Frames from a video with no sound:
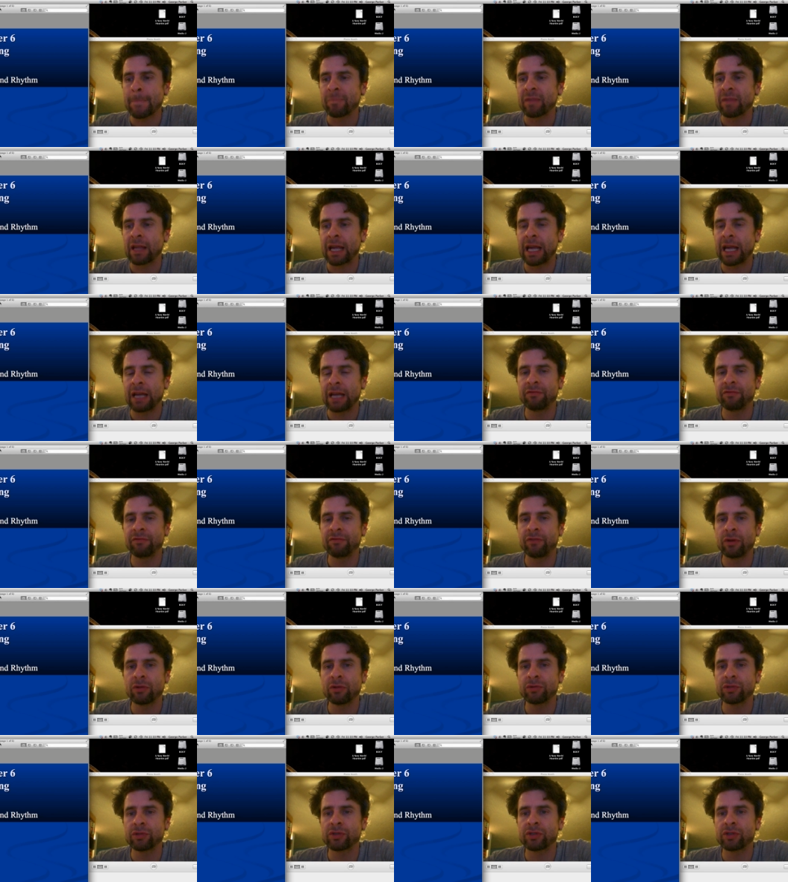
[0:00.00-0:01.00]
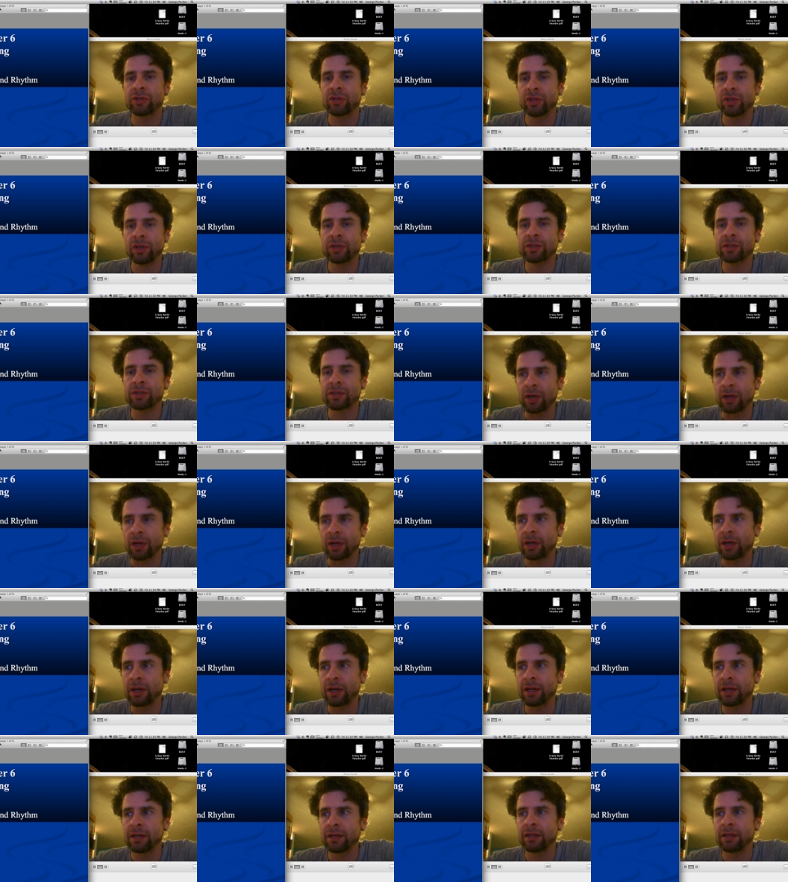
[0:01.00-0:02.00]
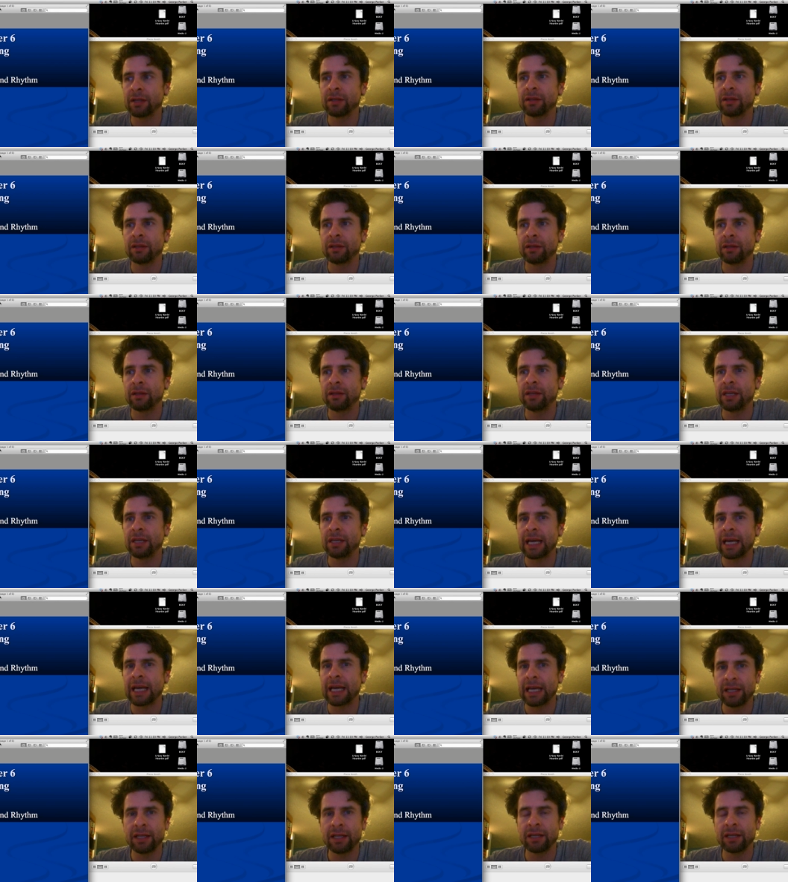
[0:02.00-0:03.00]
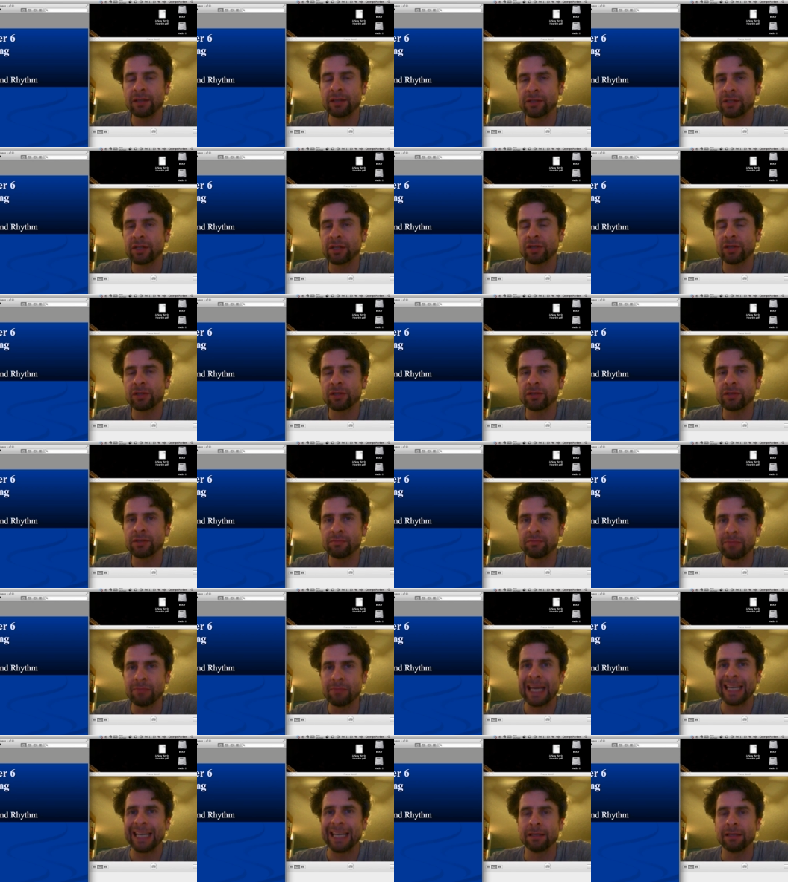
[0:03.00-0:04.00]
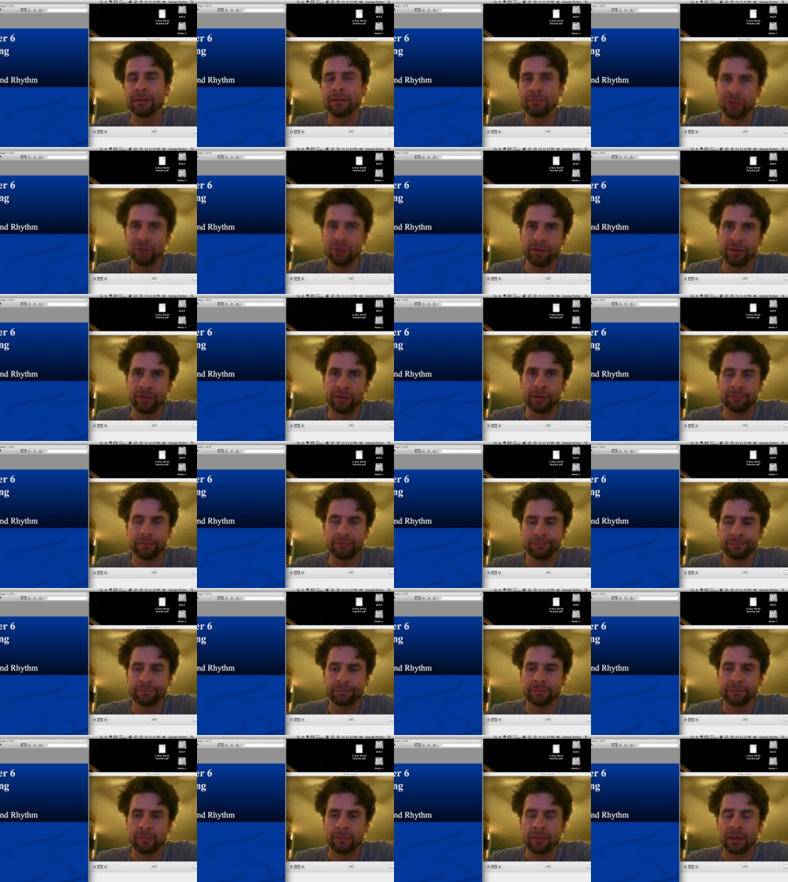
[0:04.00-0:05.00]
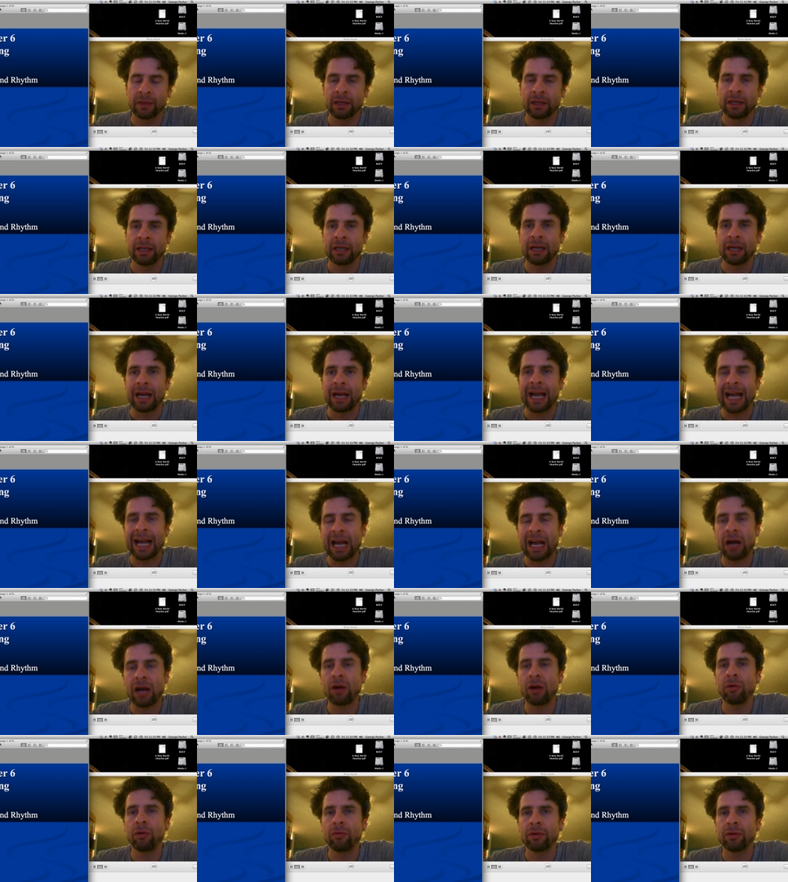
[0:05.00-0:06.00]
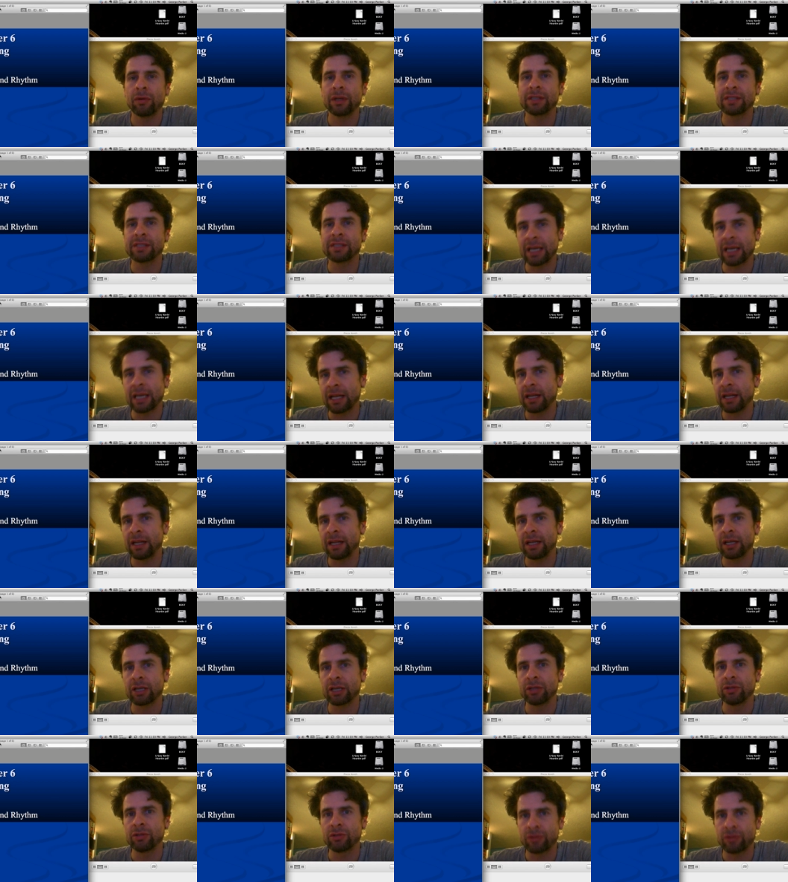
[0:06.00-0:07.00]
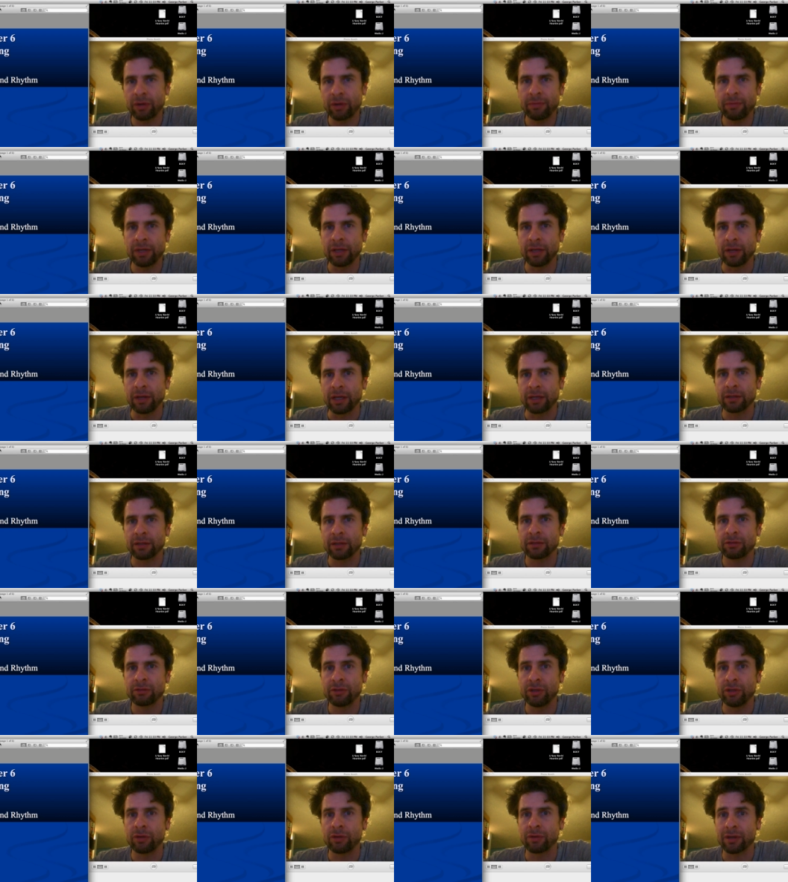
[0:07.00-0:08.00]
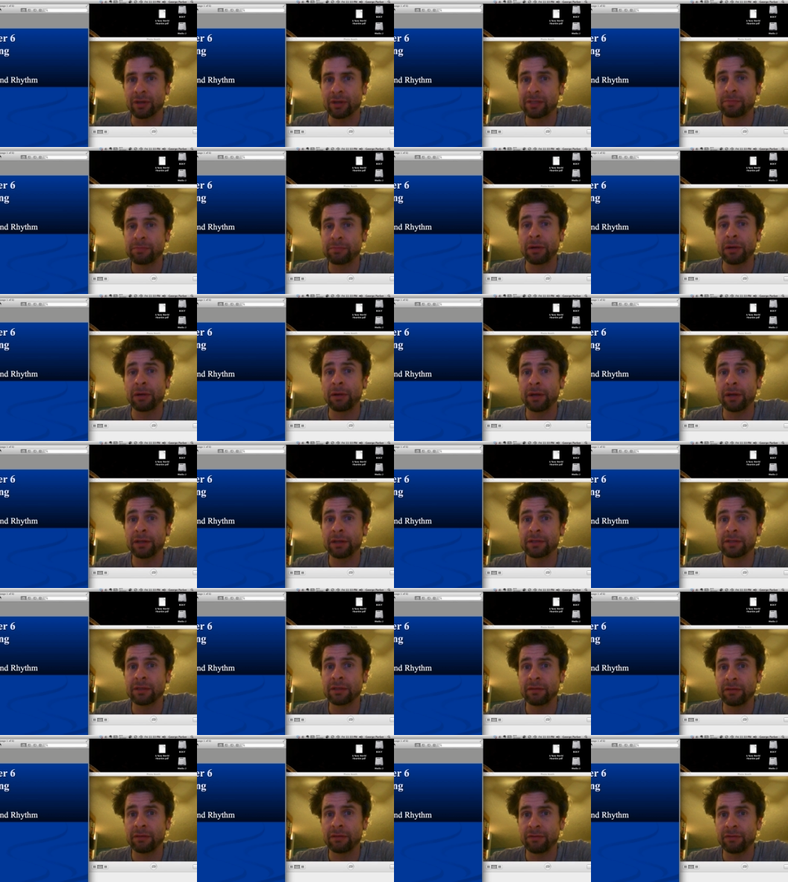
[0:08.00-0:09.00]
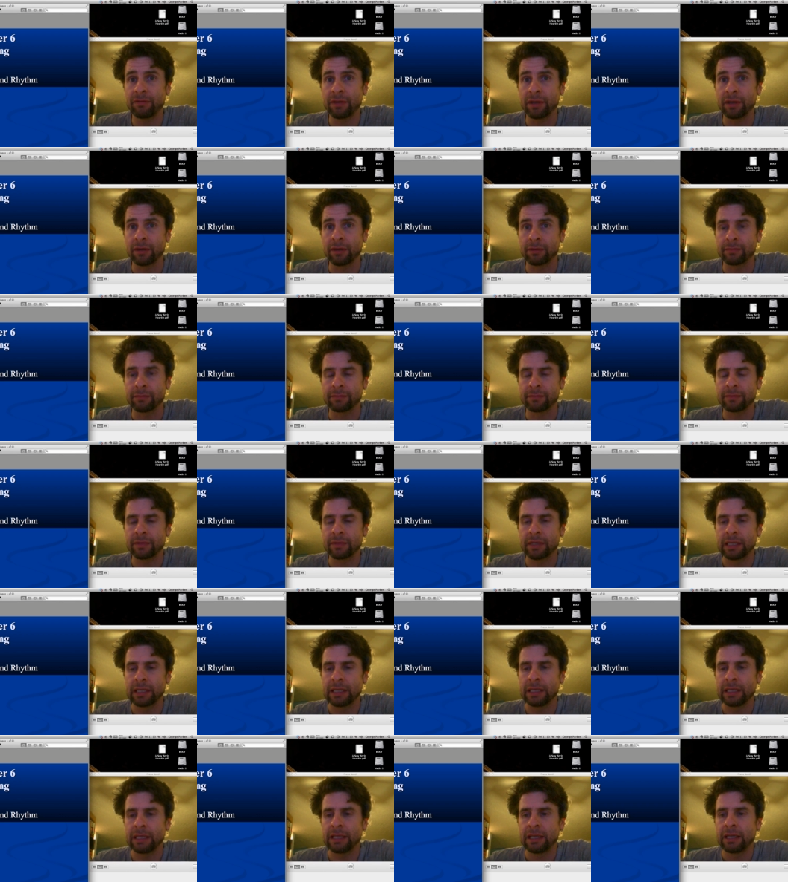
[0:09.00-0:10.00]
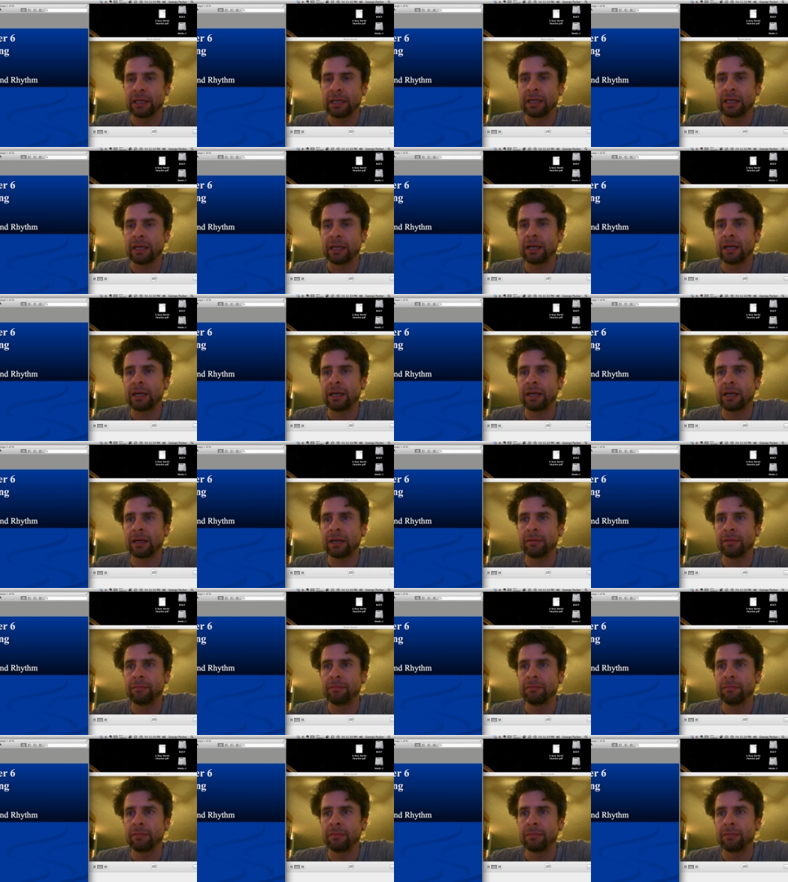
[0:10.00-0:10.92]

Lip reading: and focus just on the editing decisions made in the movie. How is the editing contributing to your experience of the film? Um,